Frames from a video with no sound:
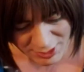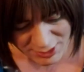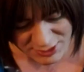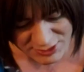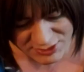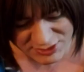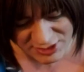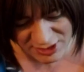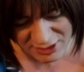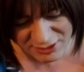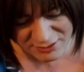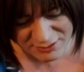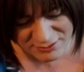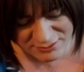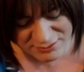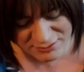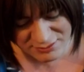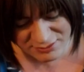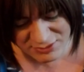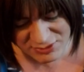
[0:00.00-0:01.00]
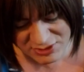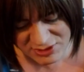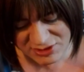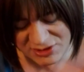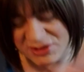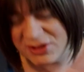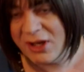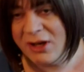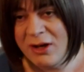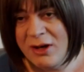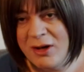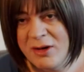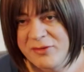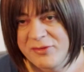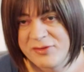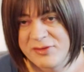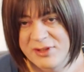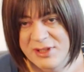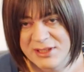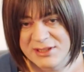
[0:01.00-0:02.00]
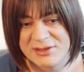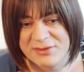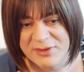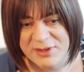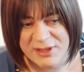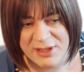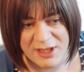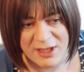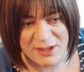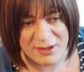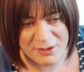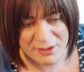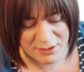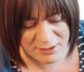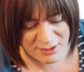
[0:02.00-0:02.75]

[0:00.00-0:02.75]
So to start off this video,